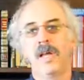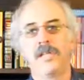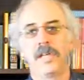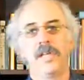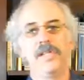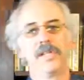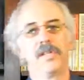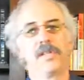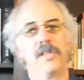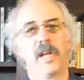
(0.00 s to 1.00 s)
Change
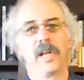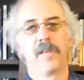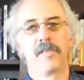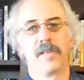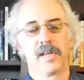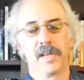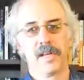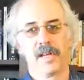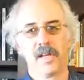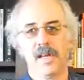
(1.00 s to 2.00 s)
your negative
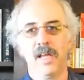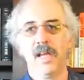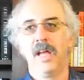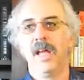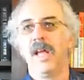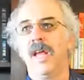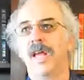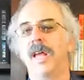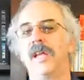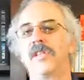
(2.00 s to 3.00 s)
thinking.
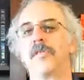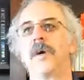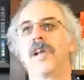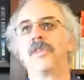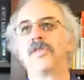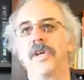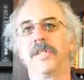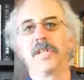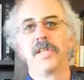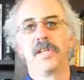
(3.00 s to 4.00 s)
And it's about
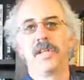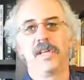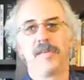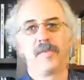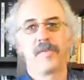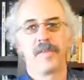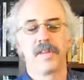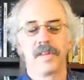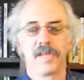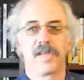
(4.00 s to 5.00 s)
addressing the
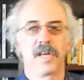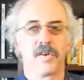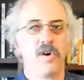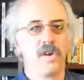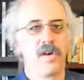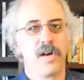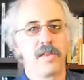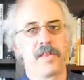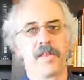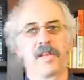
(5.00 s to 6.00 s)
things like all or
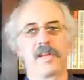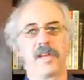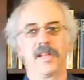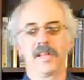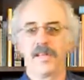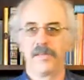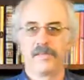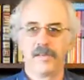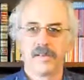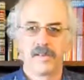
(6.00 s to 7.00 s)
nothing thinking, the
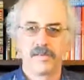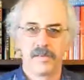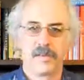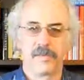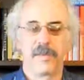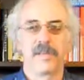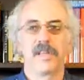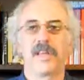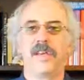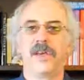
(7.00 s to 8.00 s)

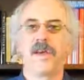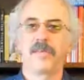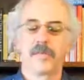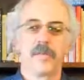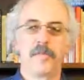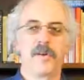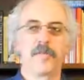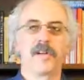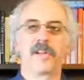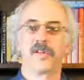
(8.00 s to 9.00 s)
feeling that you have to be
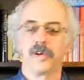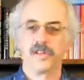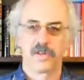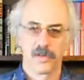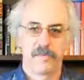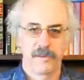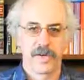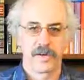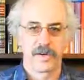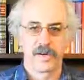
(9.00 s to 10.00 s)
perfect, otherwise you're a
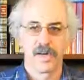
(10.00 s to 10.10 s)
failure.